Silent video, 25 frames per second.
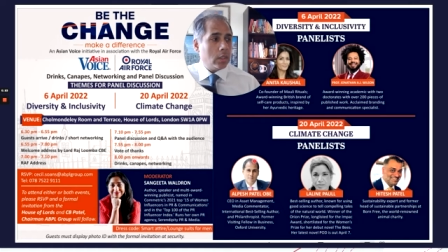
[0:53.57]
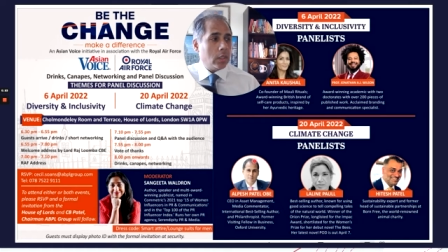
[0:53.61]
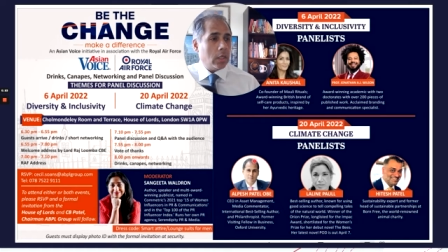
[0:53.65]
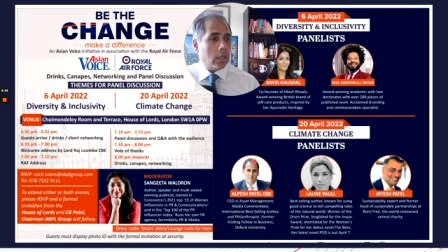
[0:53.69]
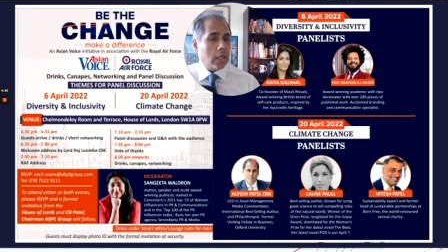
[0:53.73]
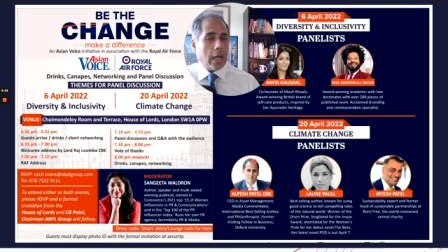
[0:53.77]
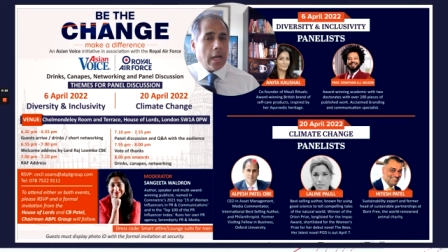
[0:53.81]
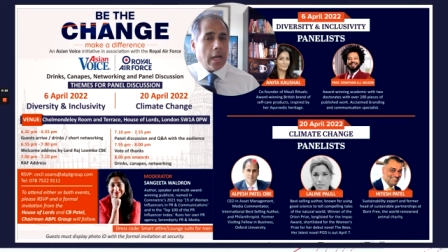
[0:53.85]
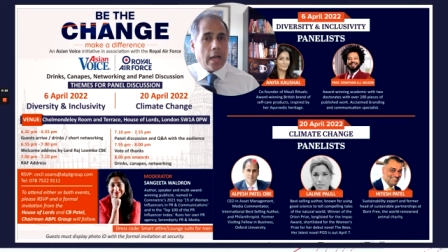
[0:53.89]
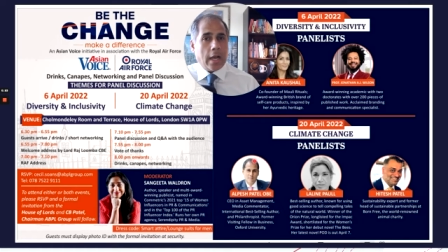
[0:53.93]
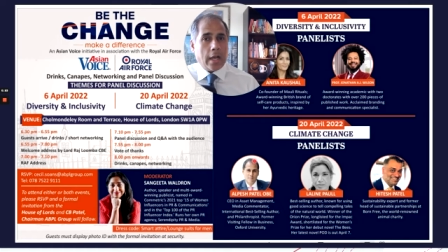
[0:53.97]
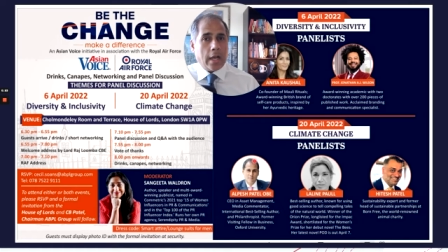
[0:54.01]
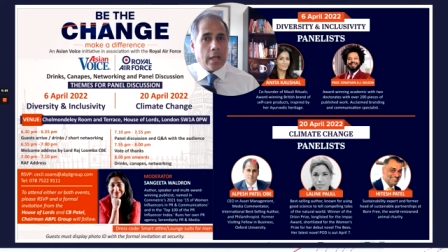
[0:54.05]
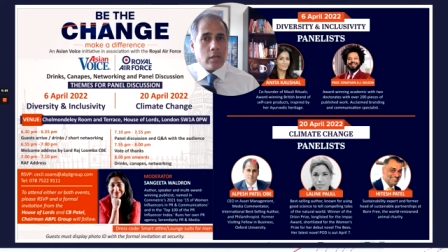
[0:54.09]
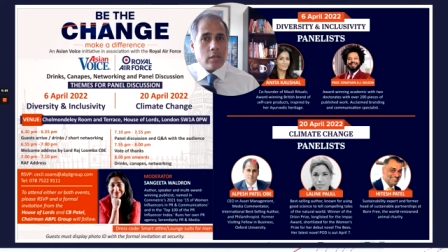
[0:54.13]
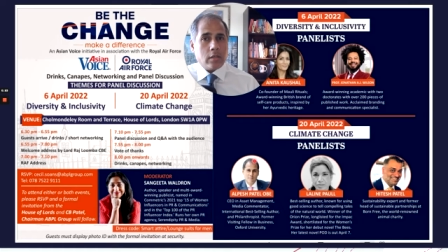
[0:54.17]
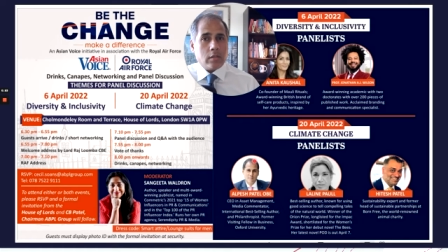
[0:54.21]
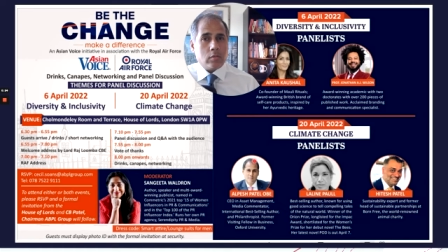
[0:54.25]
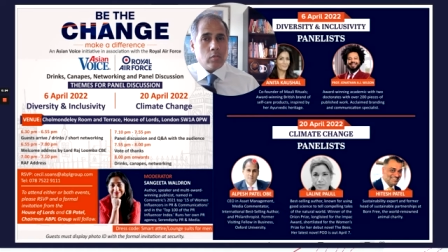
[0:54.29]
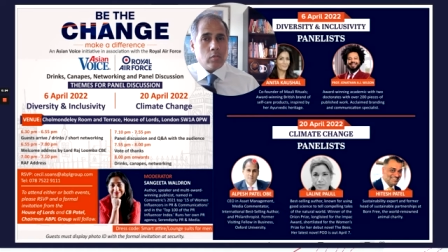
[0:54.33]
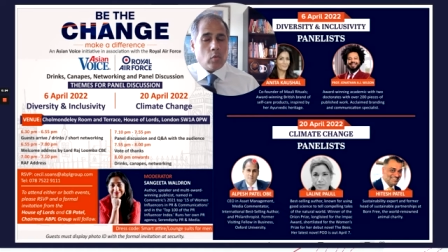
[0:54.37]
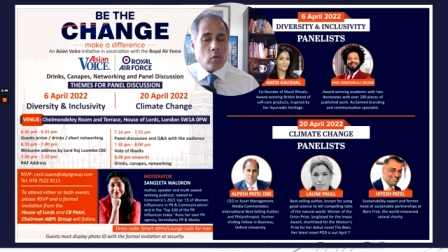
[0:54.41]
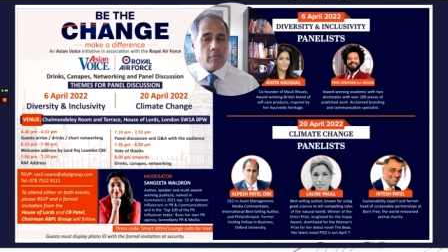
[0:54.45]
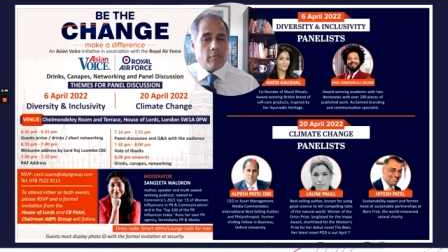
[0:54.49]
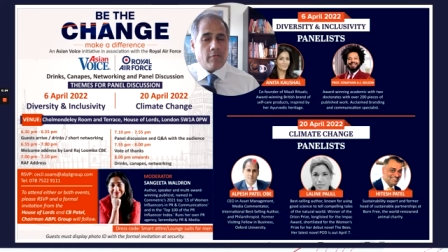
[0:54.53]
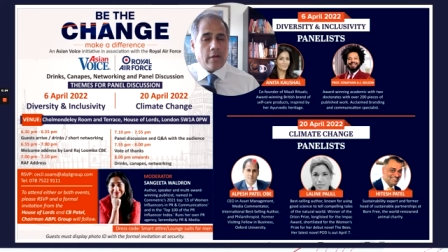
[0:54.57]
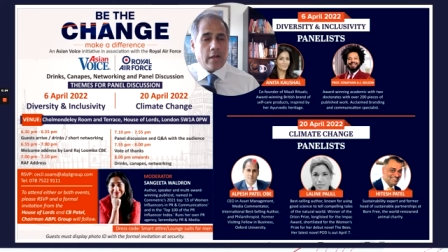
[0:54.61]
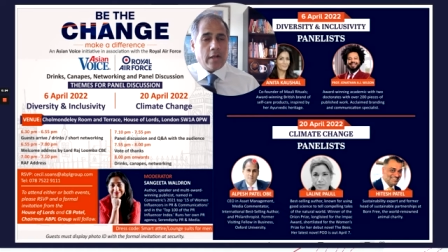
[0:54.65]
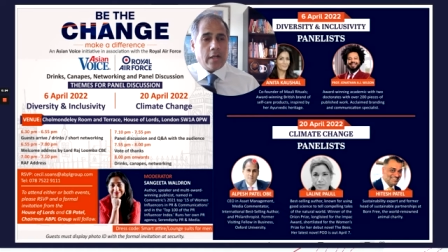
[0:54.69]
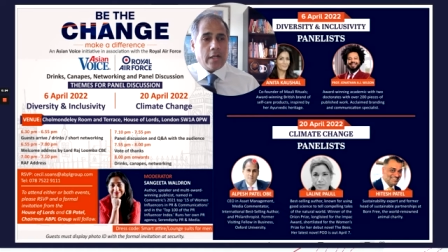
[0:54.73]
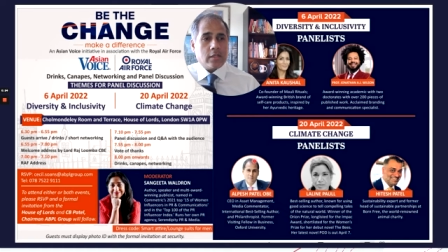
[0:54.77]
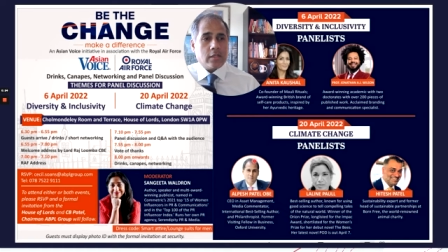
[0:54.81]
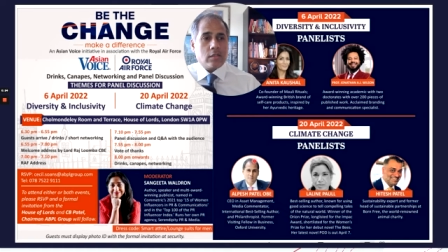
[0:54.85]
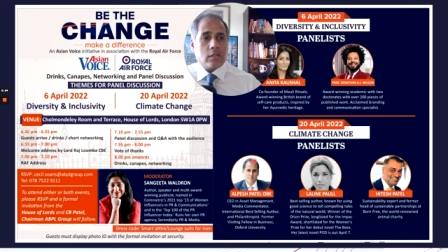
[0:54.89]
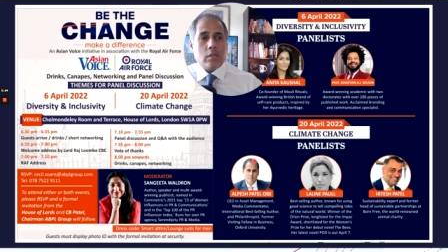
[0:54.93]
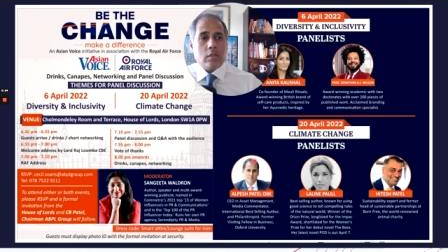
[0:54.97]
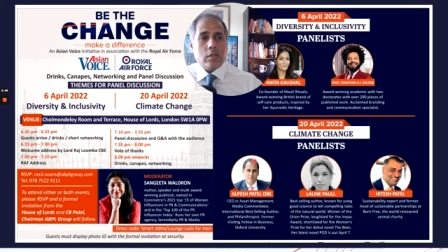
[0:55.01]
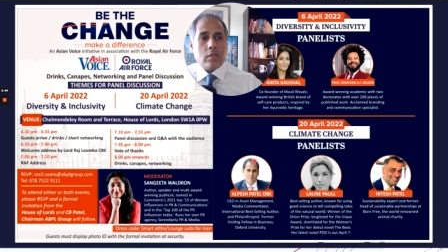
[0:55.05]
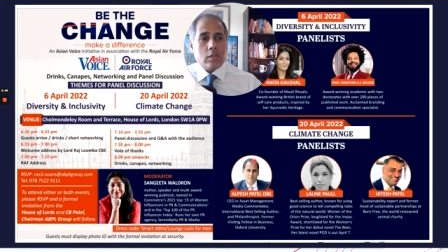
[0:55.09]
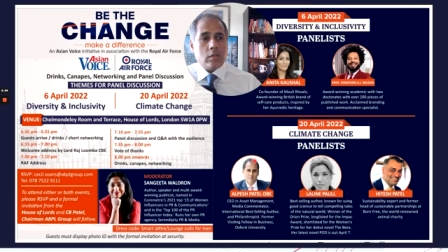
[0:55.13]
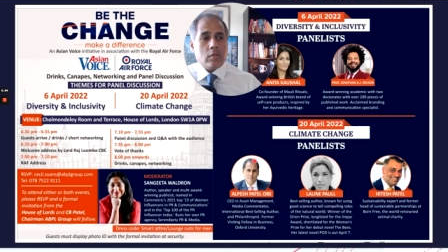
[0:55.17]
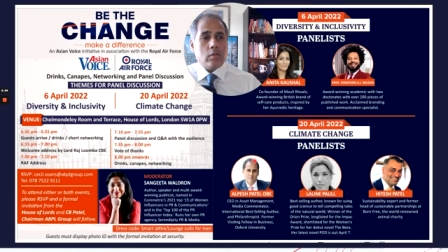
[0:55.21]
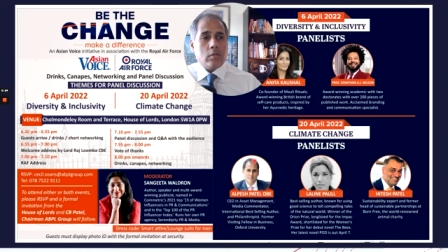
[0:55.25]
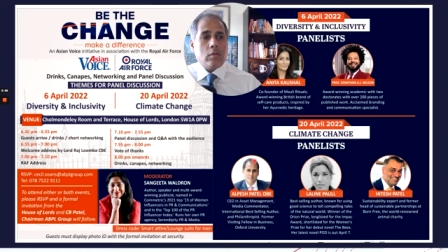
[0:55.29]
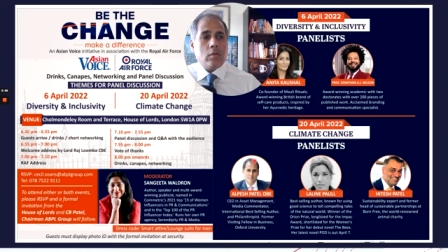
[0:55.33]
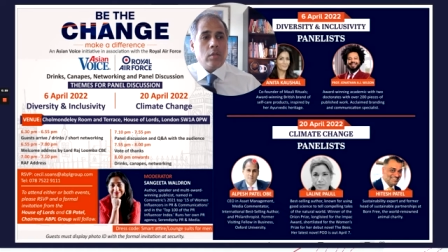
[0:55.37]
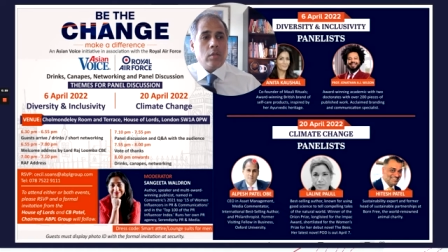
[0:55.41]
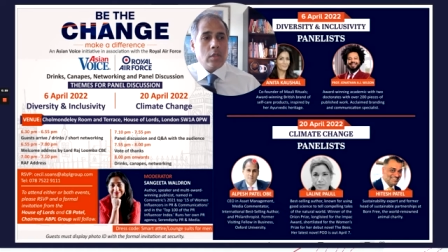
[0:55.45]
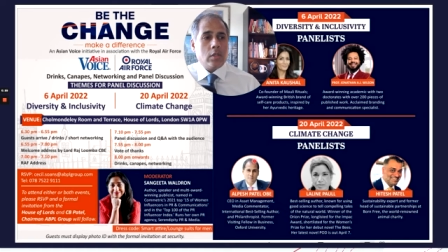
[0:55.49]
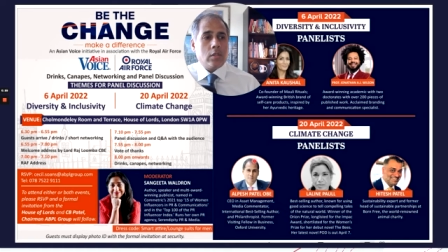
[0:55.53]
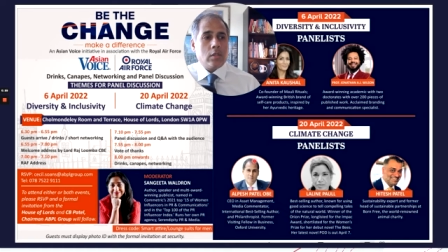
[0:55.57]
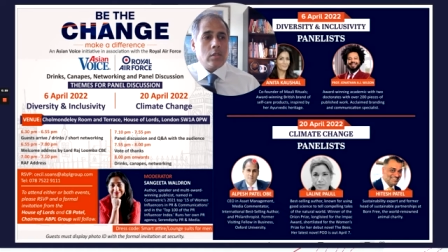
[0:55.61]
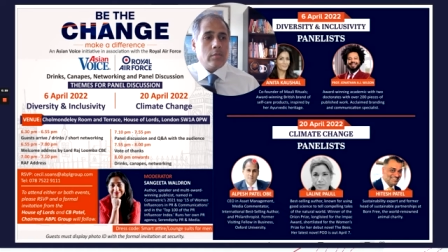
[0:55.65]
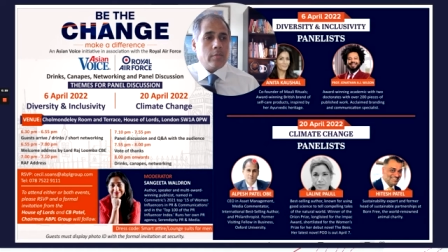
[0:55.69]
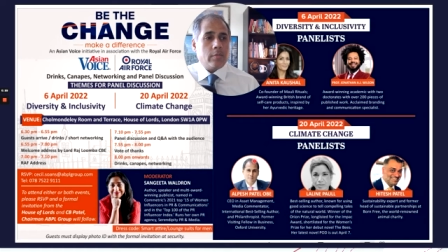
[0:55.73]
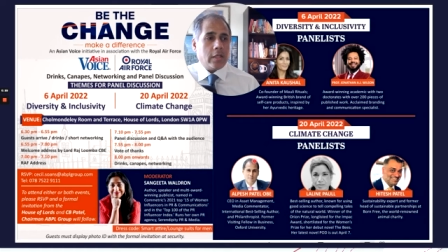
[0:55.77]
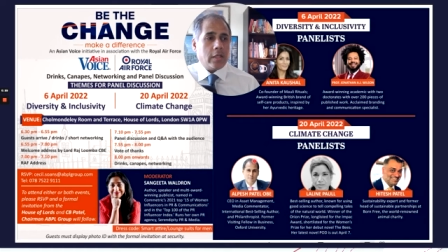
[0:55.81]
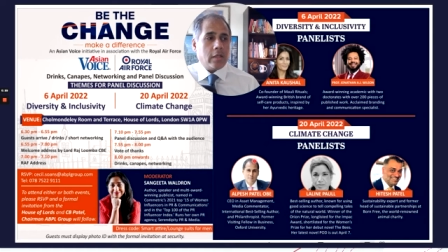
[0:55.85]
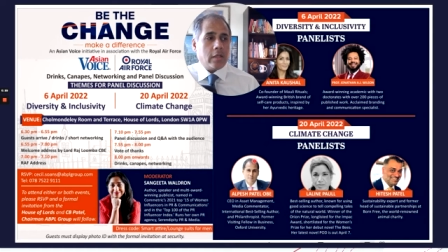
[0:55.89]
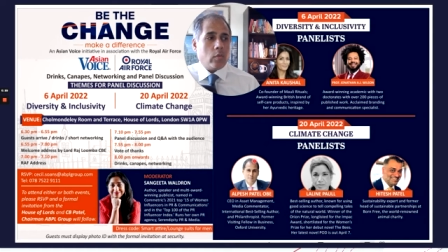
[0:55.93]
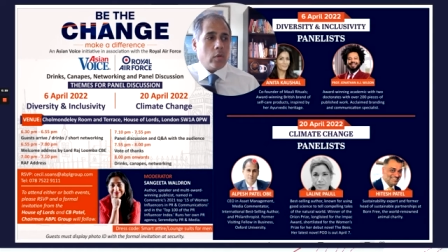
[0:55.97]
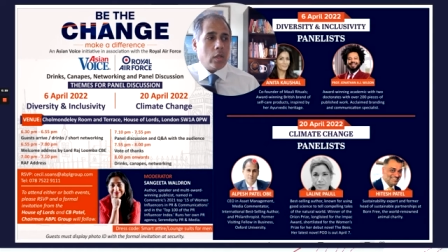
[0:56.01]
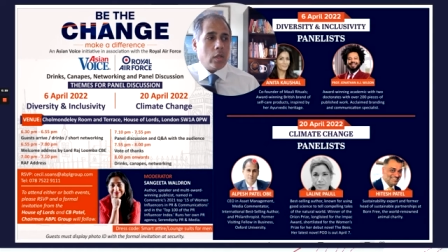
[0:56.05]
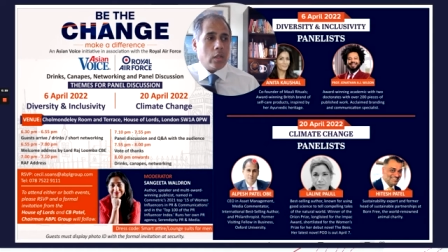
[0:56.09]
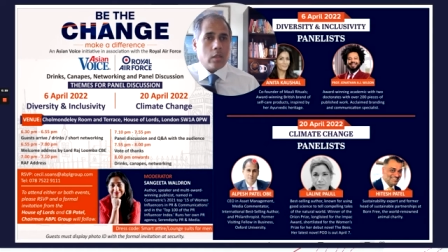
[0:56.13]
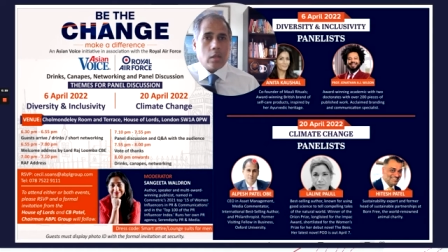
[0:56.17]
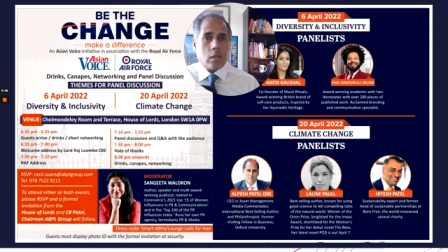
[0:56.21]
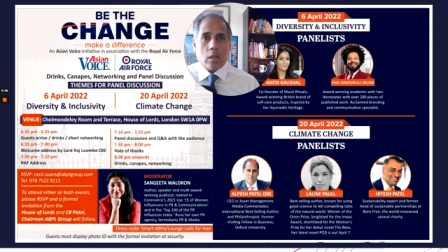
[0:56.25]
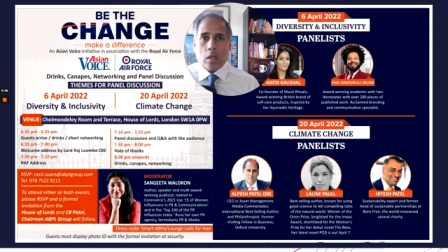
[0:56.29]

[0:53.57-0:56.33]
and what finance can do to make the world